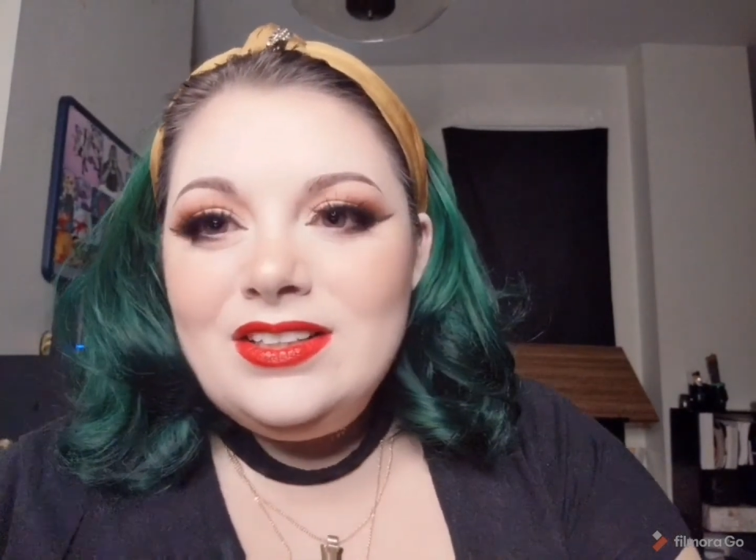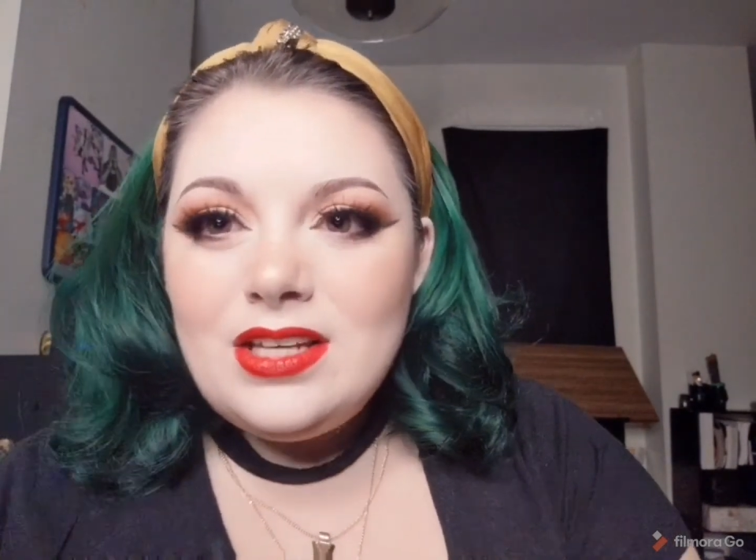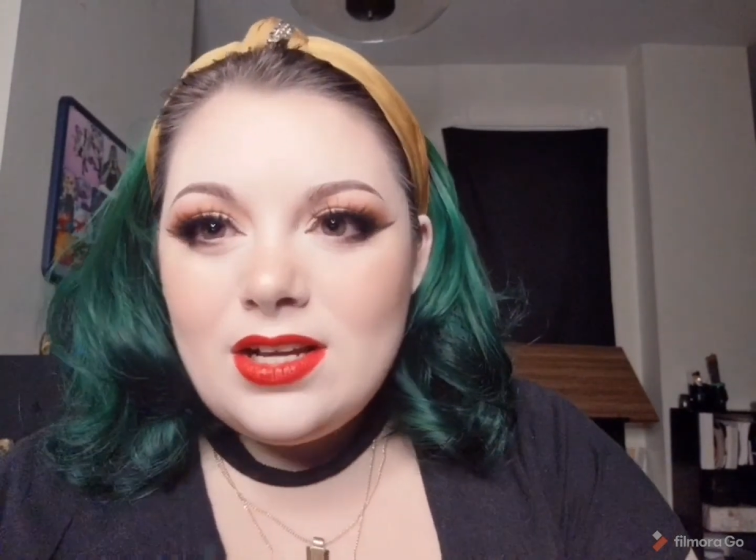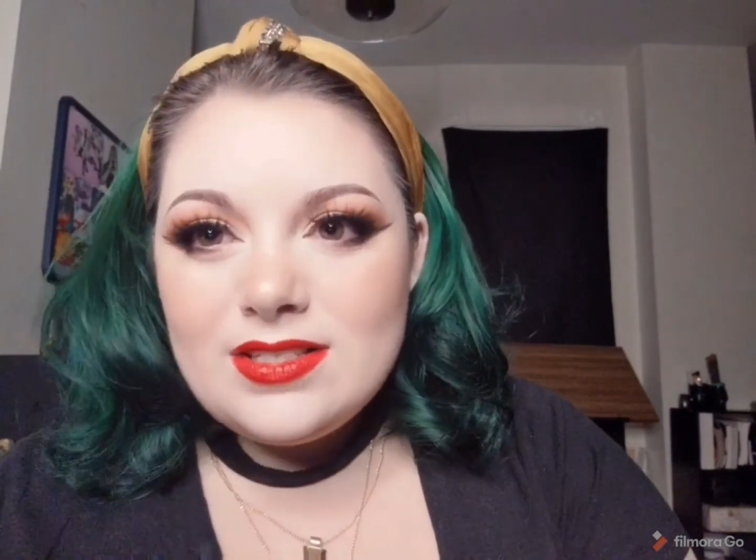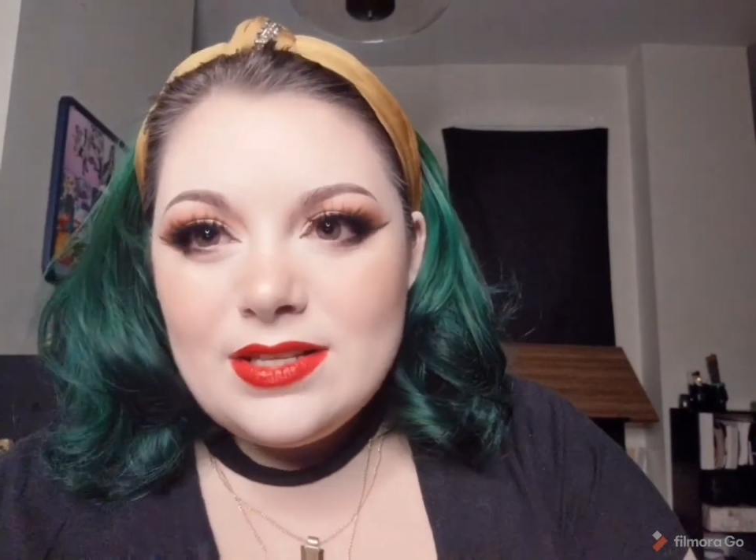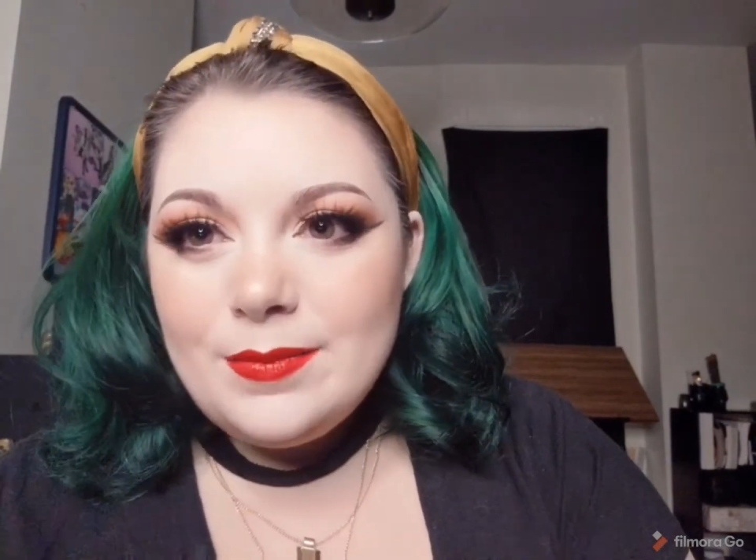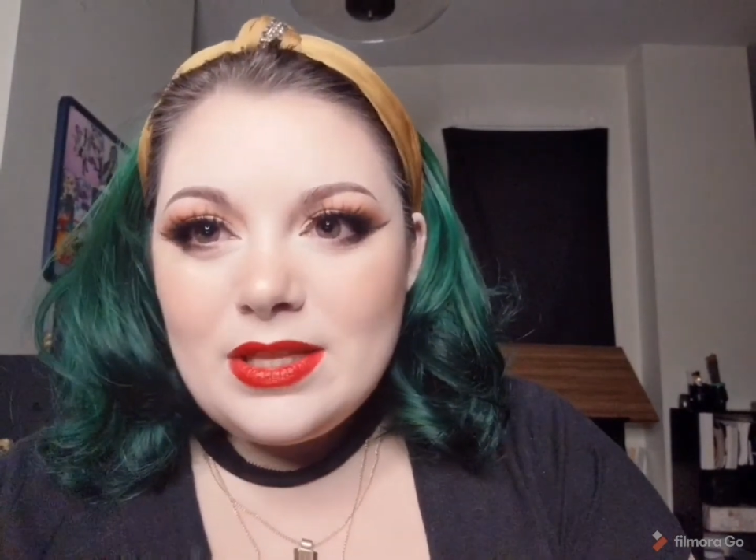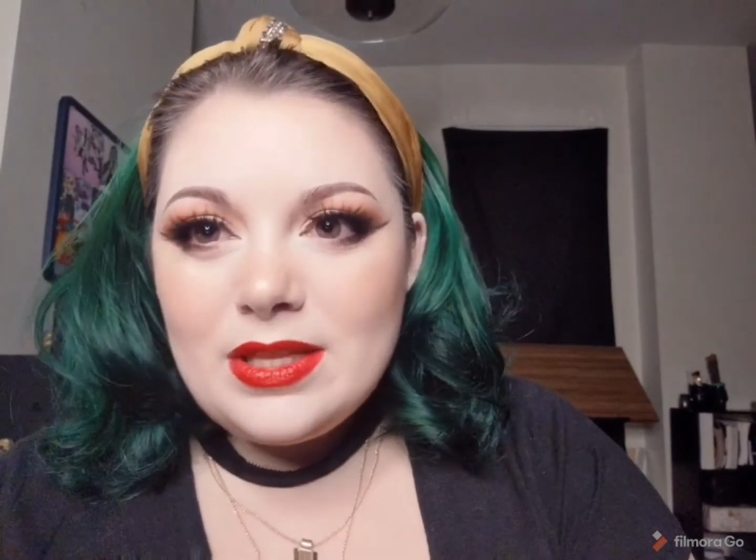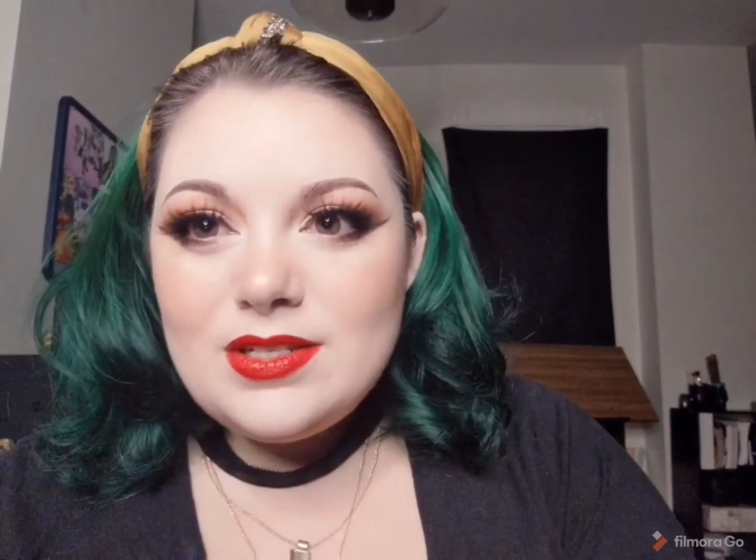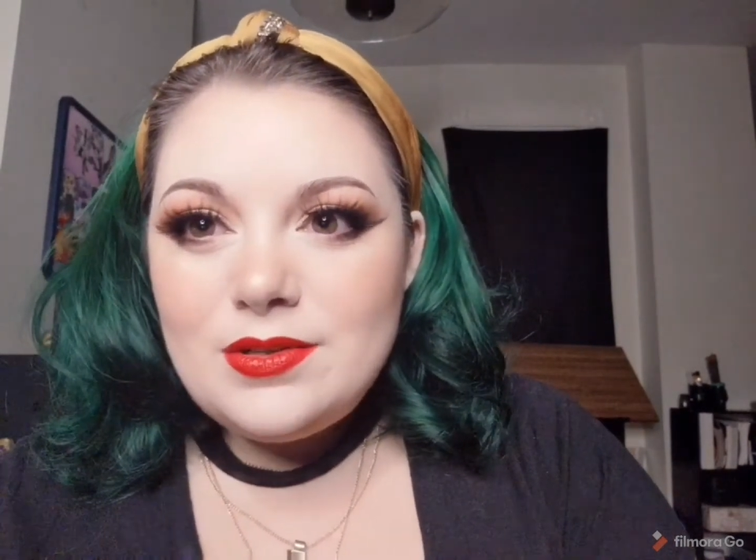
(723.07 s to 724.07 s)
Not
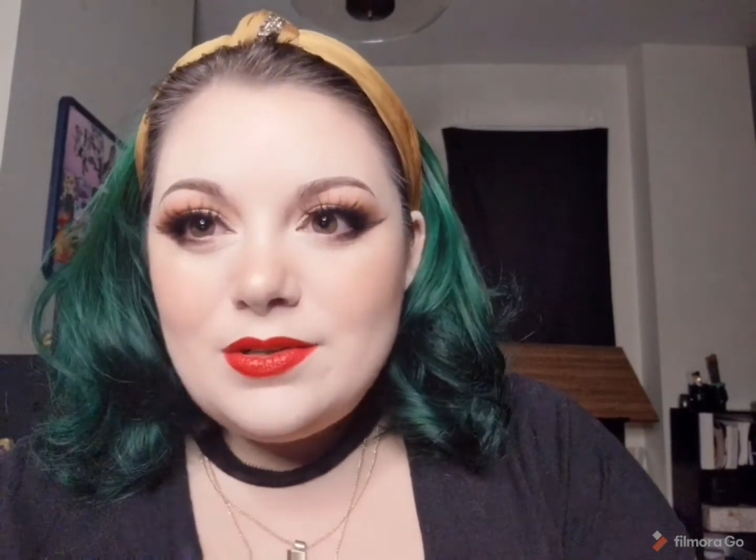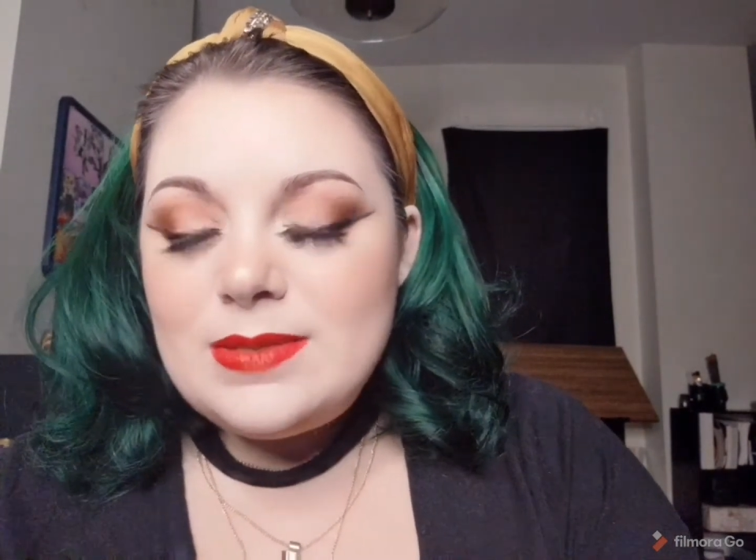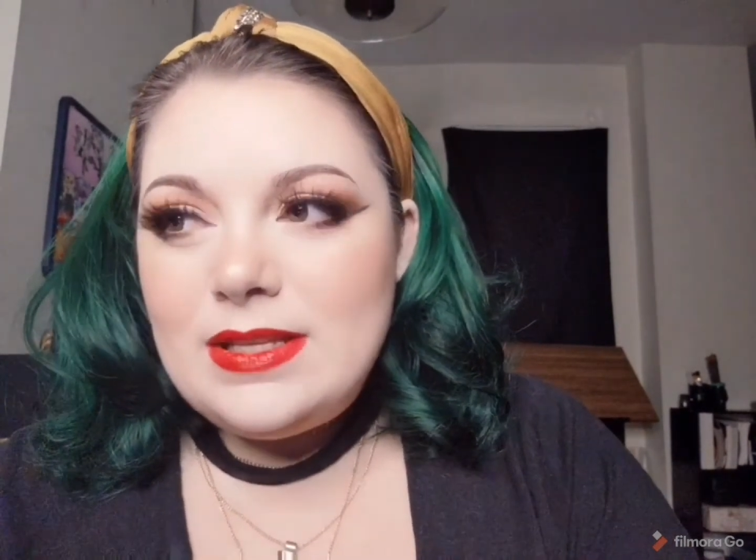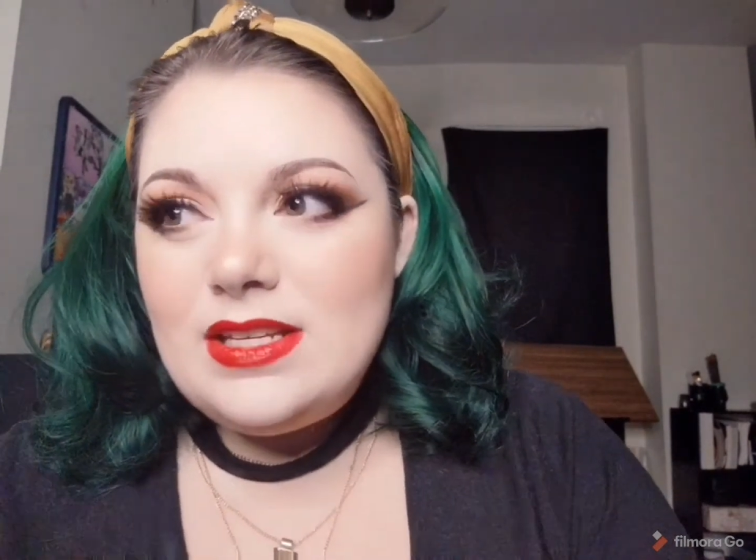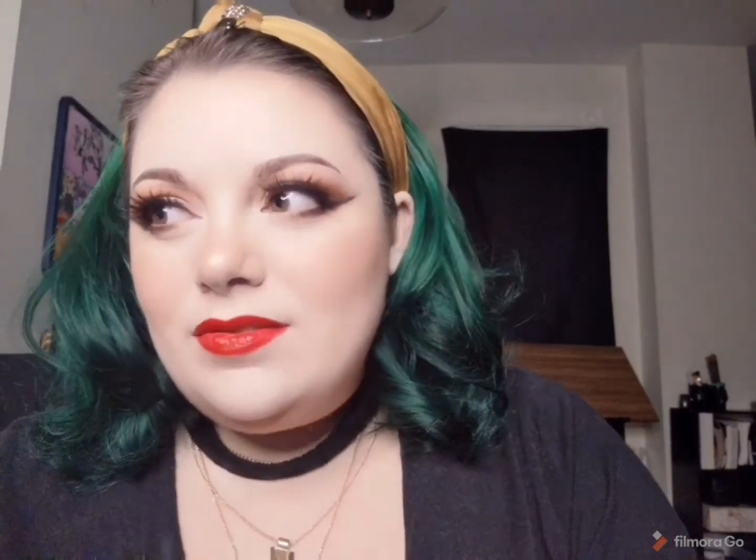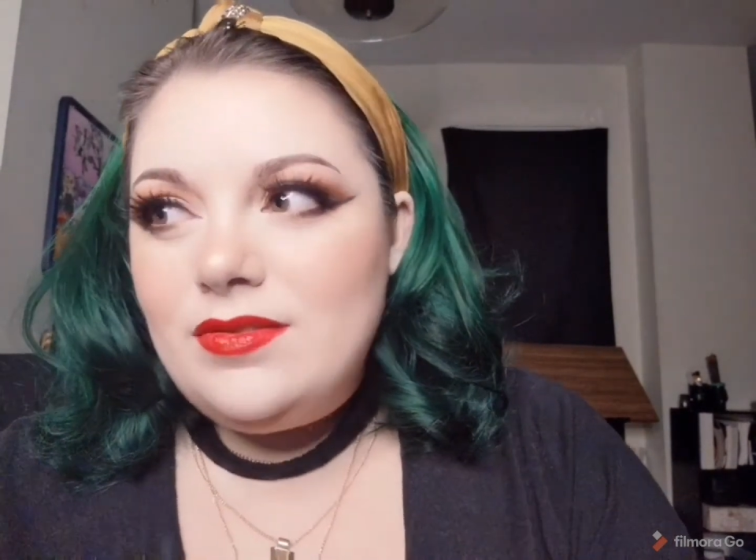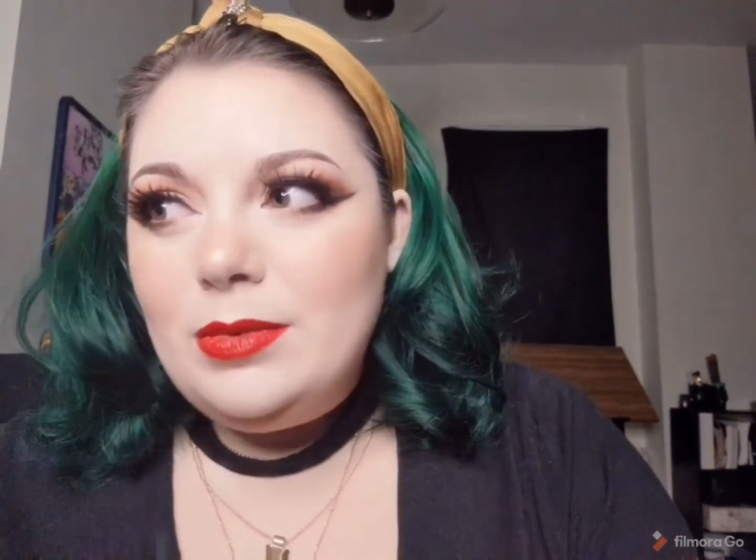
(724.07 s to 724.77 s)
something that's so expensive